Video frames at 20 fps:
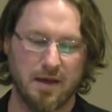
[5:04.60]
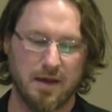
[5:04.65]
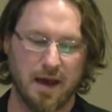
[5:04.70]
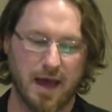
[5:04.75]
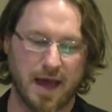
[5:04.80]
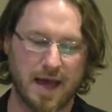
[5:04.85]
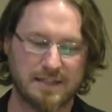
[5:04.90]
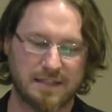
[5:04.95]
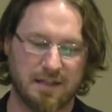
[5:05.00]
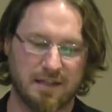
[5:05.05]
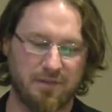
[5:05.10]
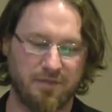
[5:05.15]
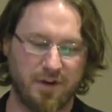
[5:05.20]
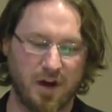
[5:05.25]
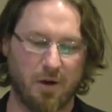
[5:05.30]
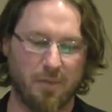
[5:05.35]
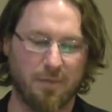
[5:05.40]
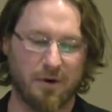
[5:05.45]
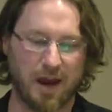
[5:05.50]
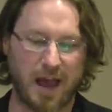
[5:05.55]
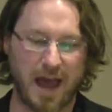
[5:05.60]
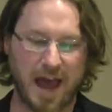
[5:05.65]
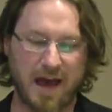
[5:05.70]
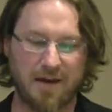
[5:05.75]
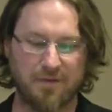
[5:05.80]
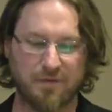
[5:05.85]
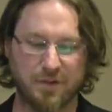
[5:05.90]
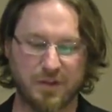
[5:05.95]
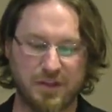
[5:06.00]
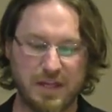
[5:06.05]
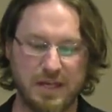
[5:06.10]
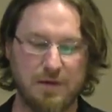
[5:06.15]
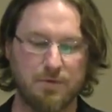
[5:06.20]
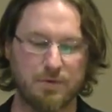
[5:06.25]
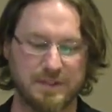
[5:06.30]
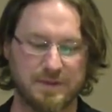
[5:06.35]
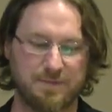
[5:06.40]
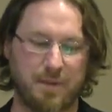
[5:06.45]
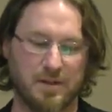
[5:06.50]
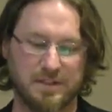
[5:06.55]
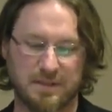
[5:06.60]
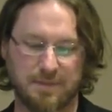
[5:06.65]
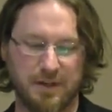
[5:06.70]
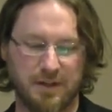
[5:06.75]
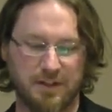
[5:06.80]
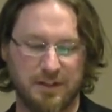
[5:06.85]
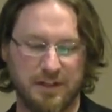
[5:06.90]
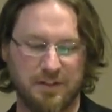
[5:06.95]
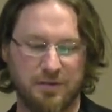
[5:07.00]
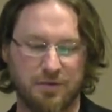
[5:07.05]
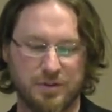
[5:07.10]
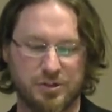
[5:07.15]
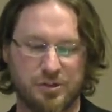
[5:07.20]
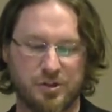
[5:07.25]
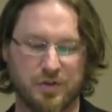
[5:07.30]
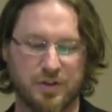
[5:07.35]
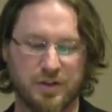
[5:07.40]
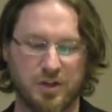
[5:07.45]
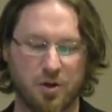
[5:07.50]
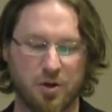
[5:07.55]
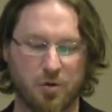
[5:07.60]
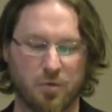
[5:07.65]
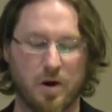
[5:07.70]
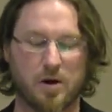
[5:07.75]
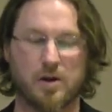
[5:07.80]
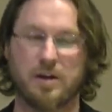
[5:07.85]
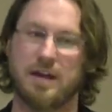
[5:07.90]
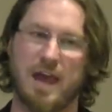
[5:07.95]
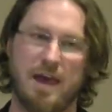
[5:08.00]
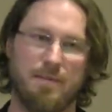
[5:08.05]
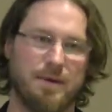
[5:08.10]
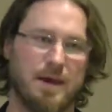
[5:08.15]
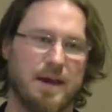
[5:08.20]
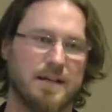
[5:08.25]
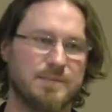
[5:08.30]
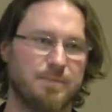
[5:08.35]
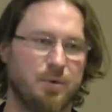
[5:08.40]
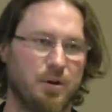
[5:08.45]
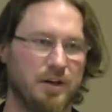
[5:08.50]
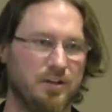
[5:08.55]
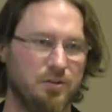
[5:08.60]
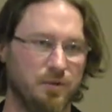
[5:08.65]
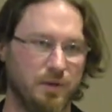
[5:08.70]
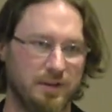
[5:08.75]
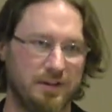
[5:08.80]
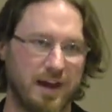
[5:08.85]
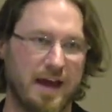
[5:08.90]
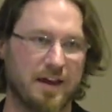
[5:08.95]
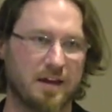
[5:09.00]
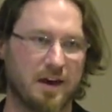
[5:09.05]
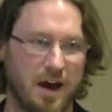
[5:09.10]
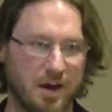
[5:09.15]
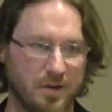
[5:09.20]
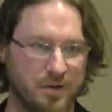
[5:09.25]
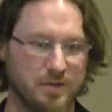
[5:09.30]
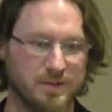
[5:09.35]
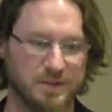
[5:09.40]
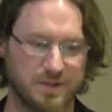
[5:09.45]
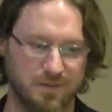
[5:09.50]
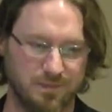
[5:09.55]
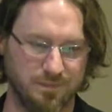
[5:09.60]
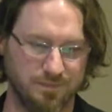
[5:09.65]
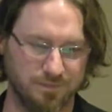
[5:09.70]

as the developer, have the responsibility to ensure that your work can't be exploited to attack others.